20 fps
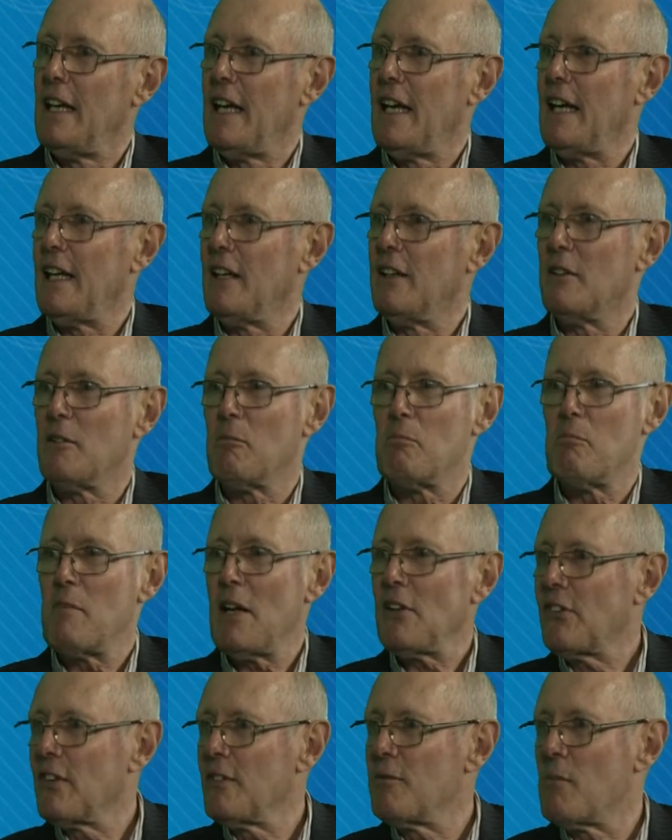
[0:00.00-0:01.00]
in
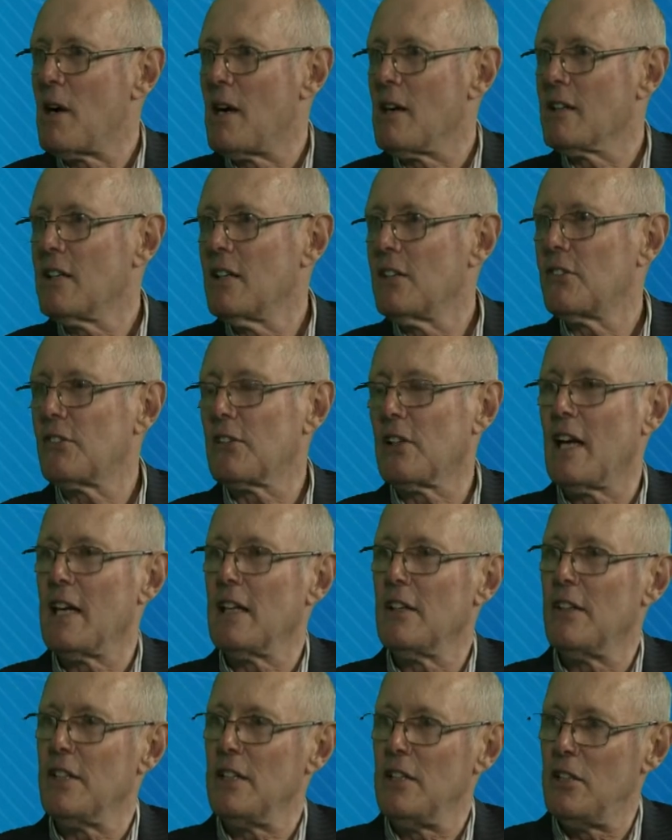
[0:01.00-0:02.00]
massive markets
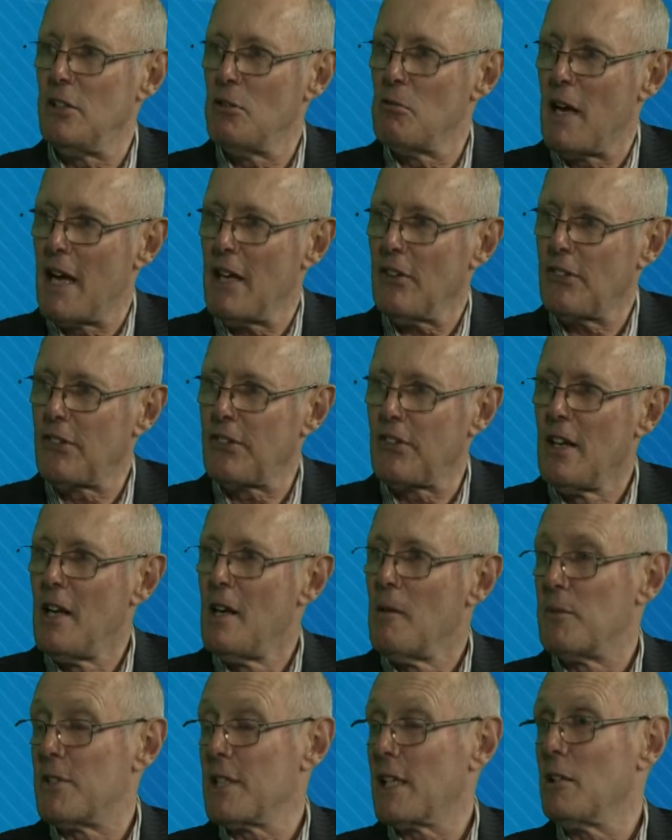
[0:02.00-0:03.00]
like the US,
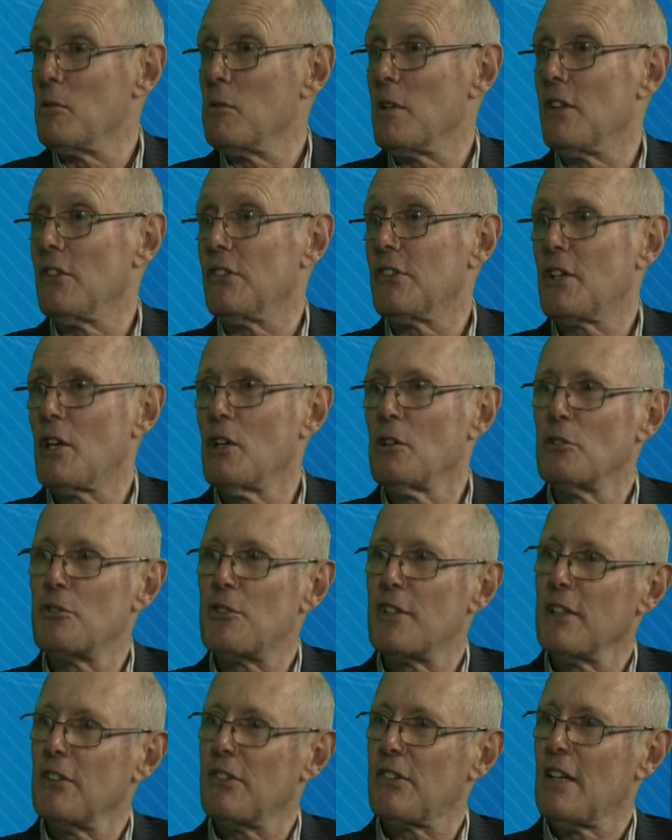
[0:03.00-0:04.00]
particularly with its cold
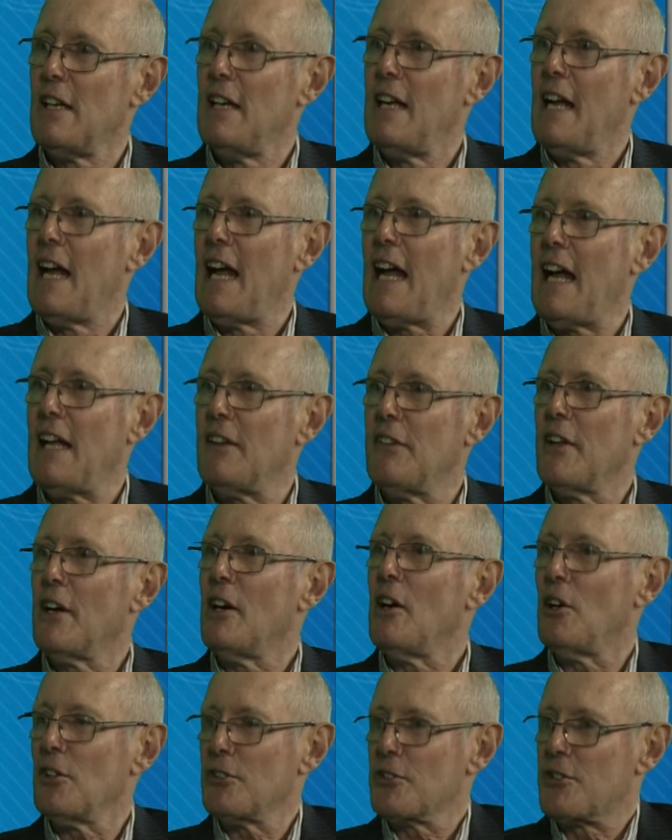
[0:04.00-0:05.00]
drinks, and the
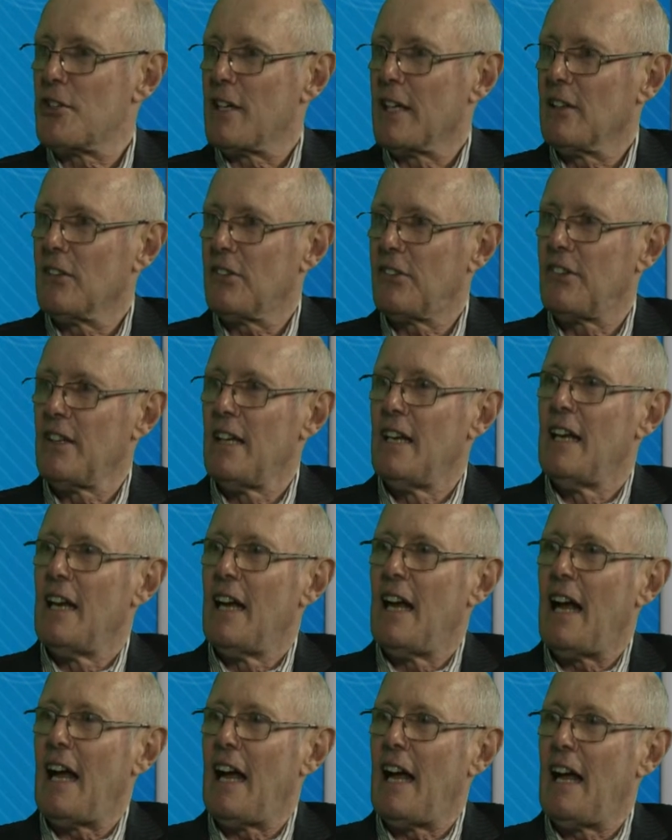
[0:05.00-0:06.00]
hot drinks
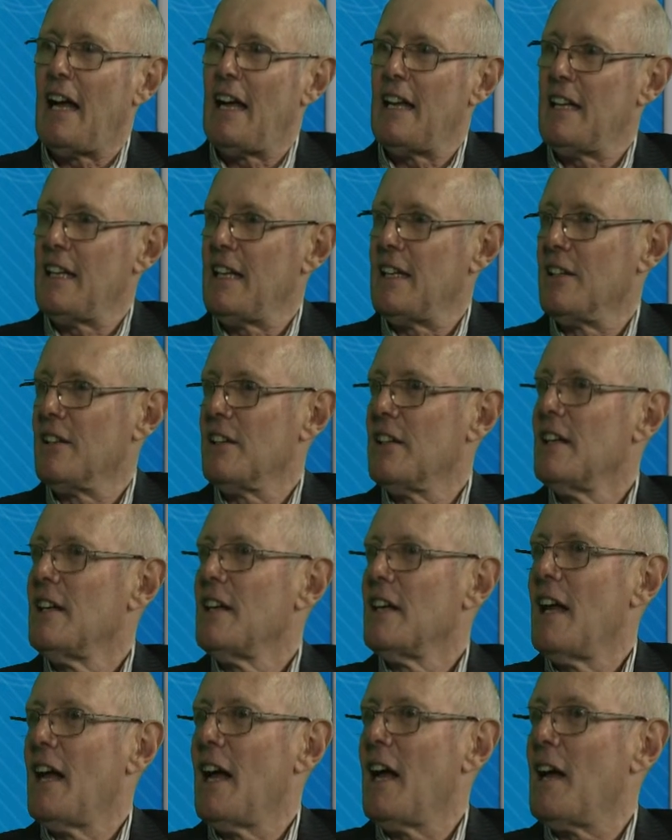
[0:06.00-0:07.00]
in
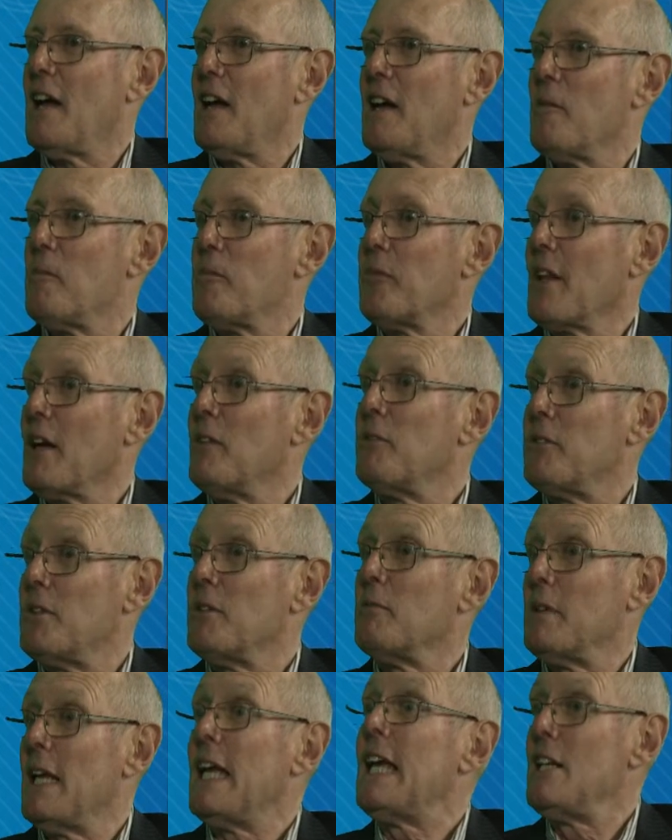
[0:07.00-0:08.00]

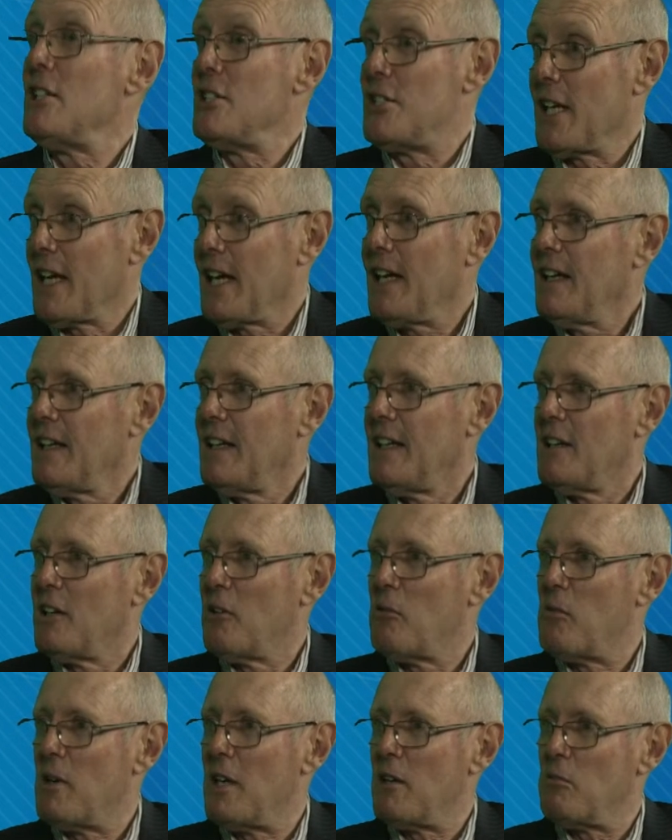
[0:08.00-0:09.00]
India
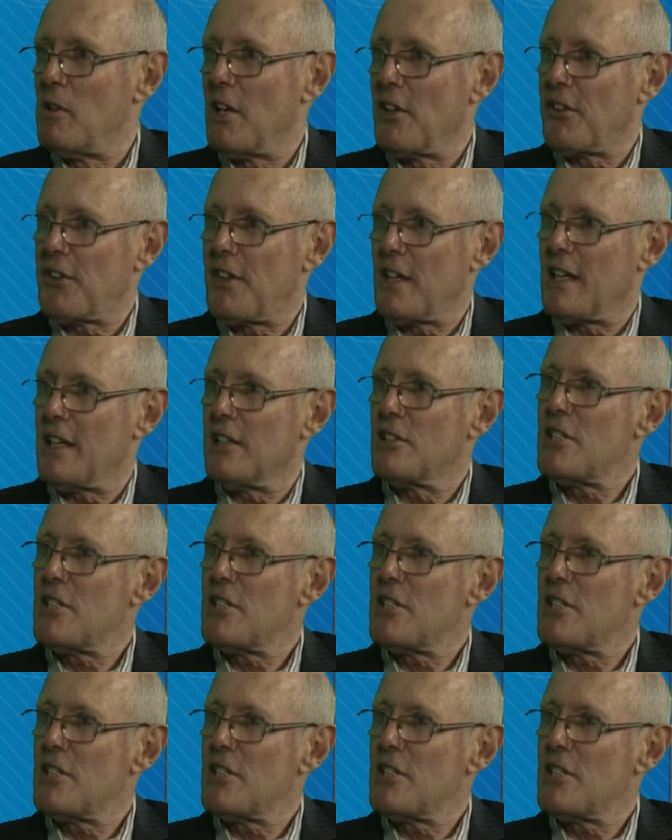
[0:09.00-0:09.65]
with